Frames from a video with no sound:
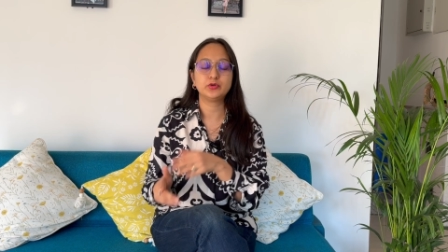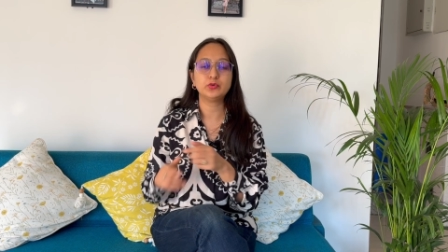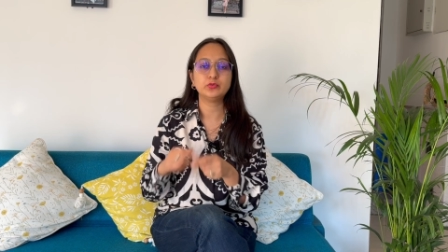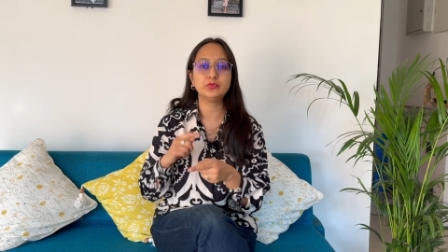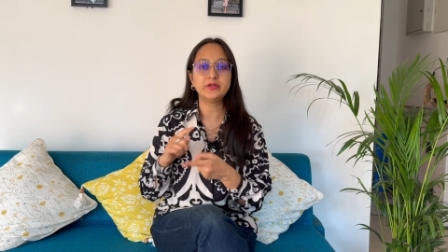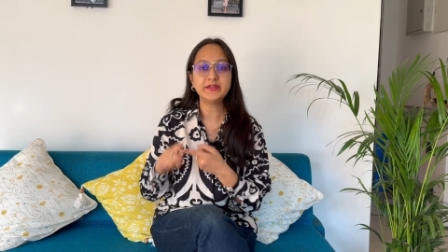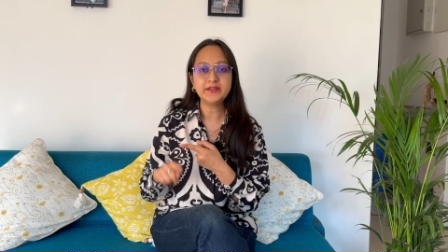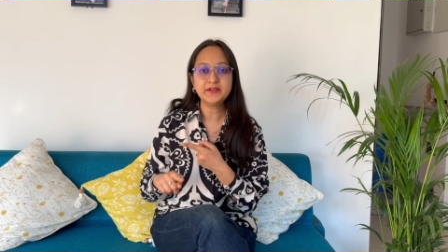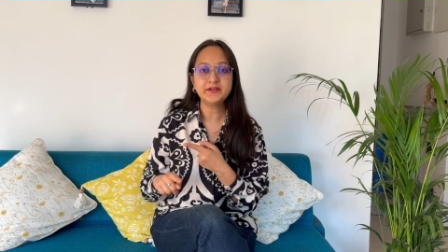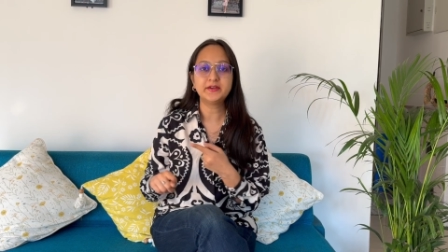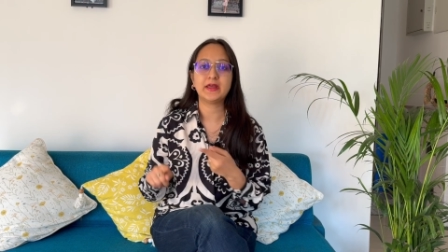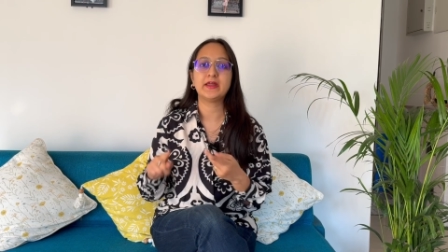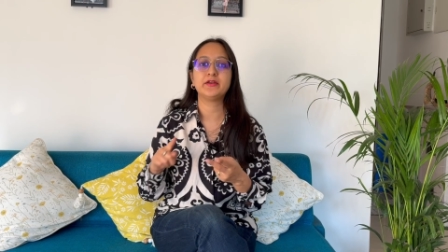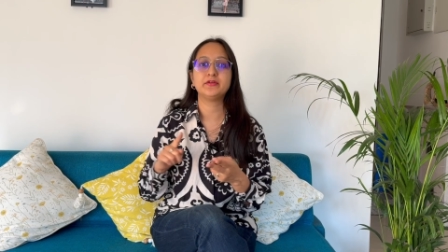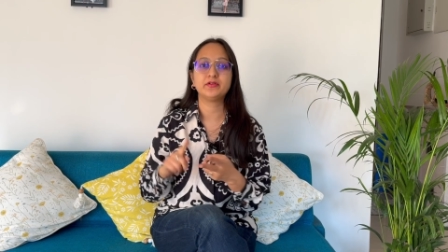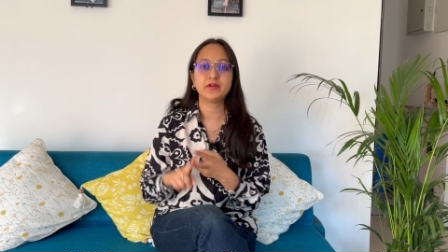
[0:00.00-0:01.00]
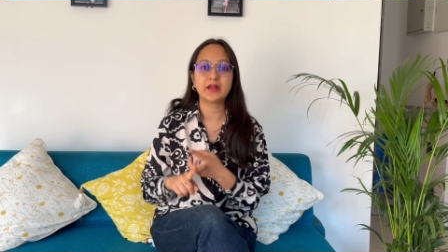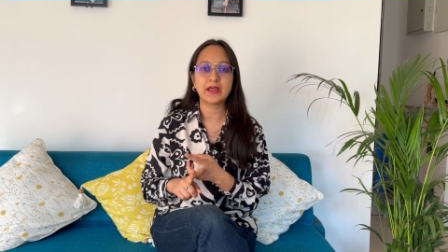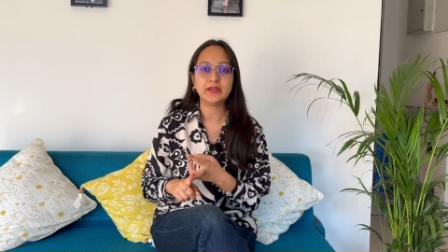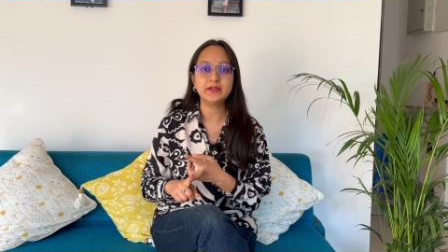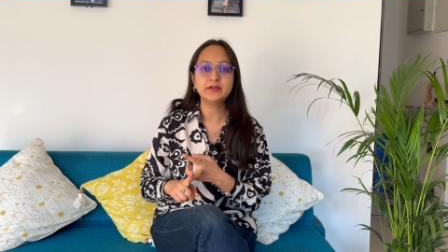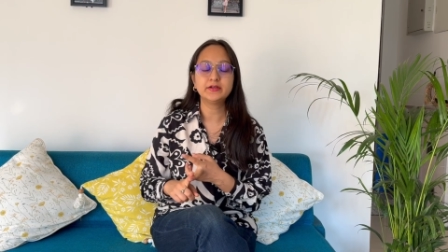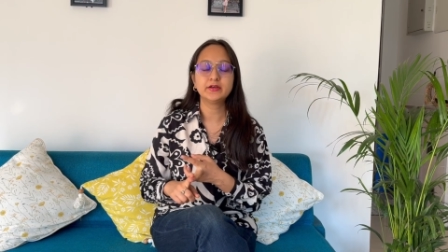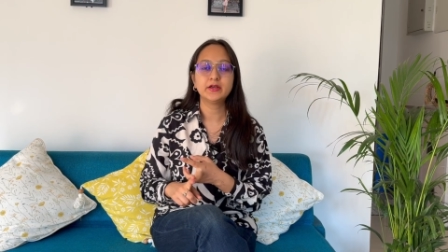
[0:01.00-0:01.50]
to read and
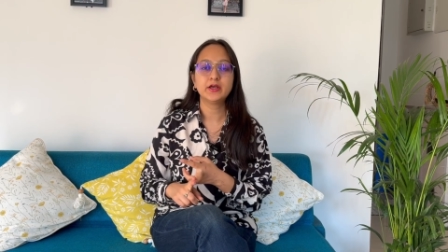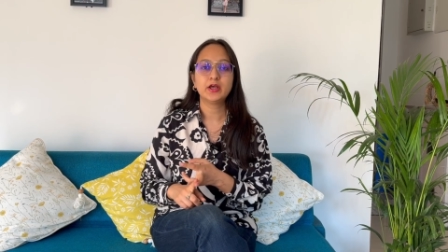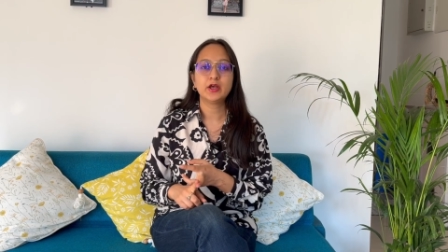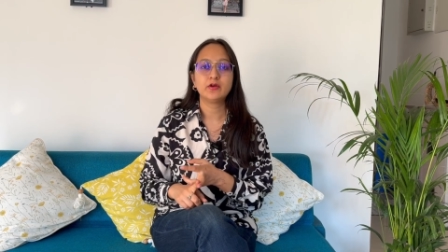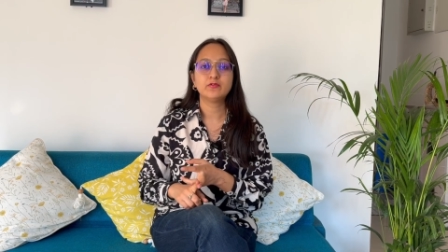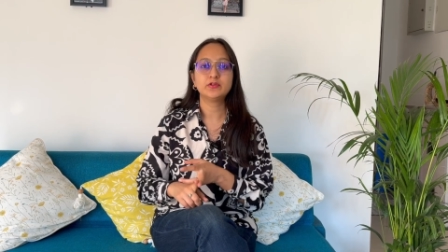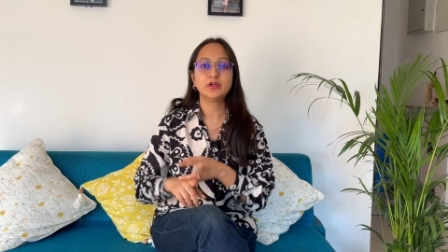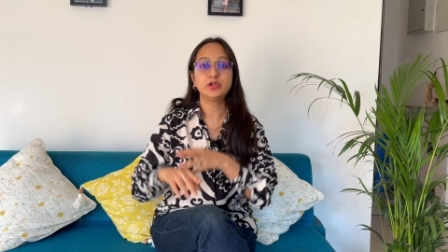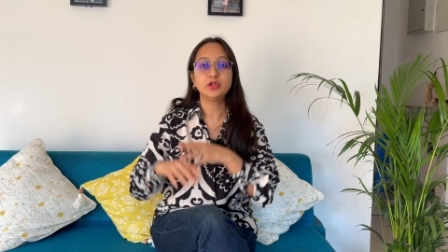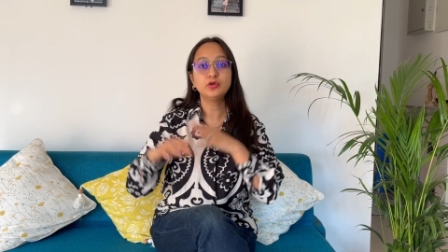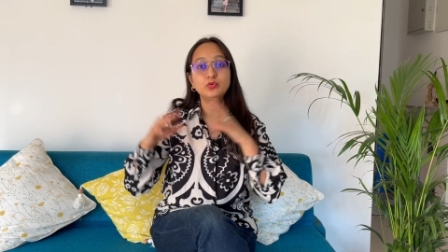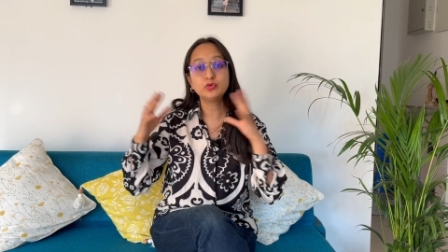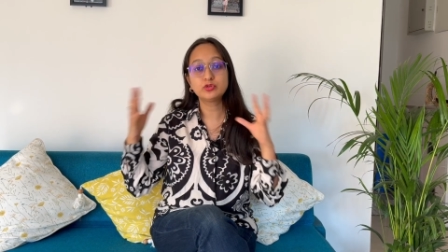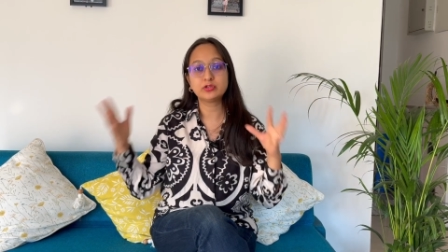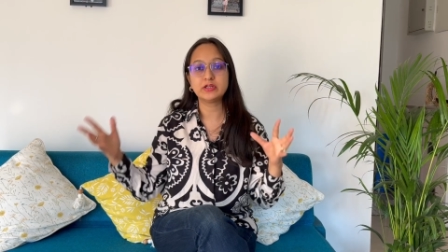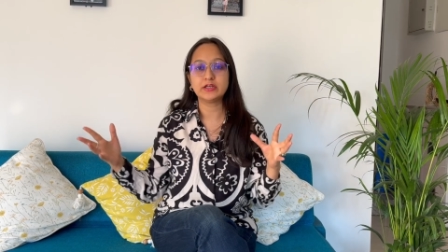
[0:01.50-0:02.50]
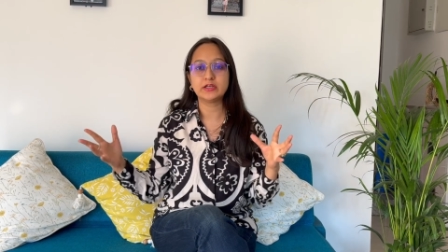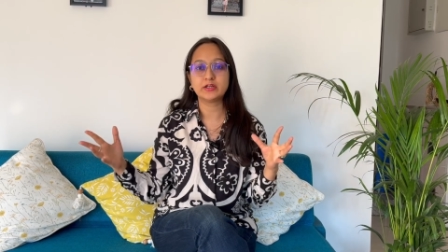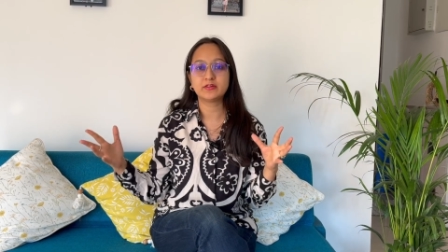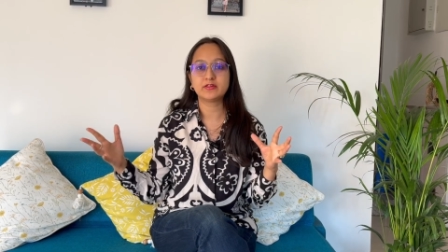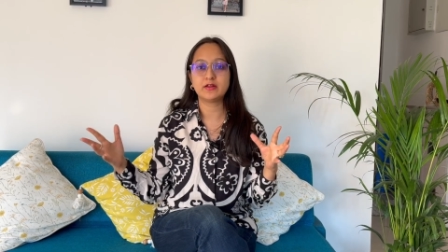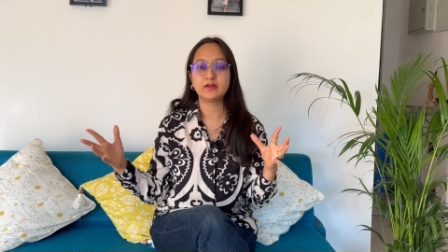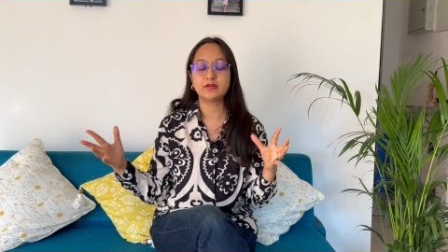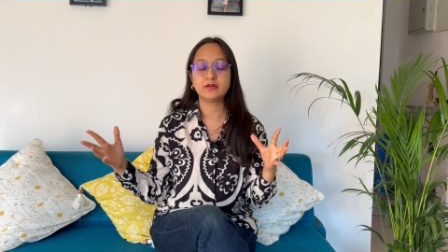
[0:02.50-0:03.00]
write with a huge data
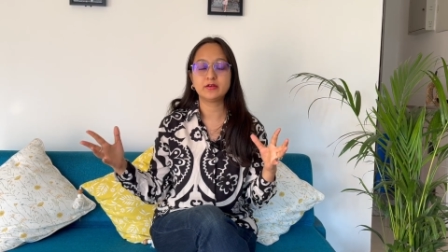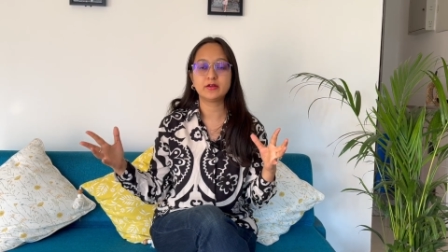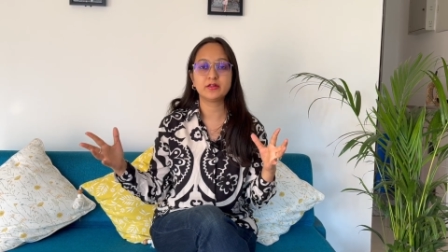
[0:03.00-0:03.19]
set,